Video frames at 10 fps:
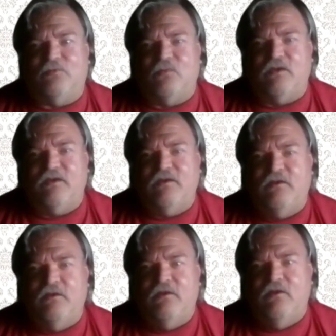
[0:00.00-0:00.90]

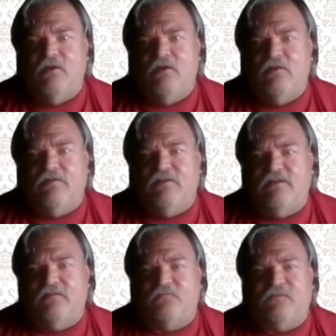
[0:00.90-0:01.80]
between the
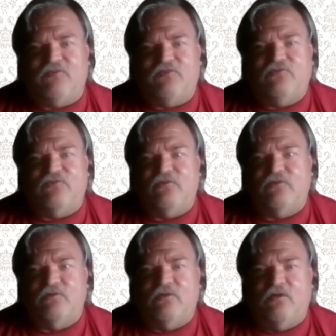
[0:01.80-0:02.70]
faces
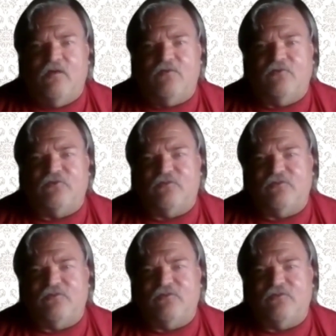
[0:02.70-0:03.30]
of the surface,